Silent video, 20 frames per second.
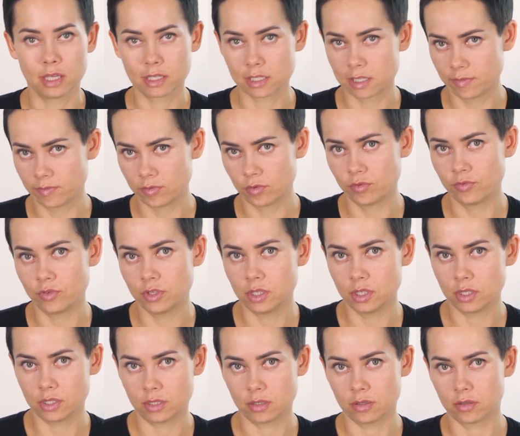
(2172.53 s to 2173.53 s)
If you see
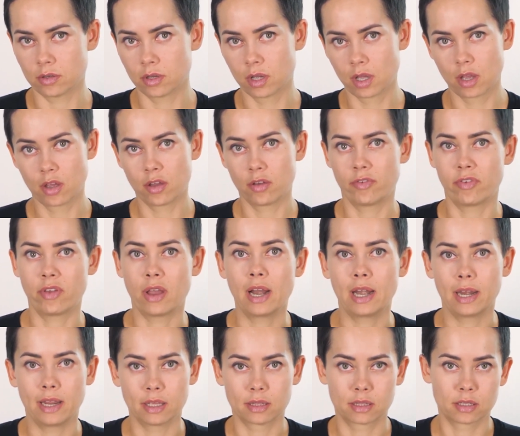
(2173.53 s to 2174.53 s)
purple raspberry,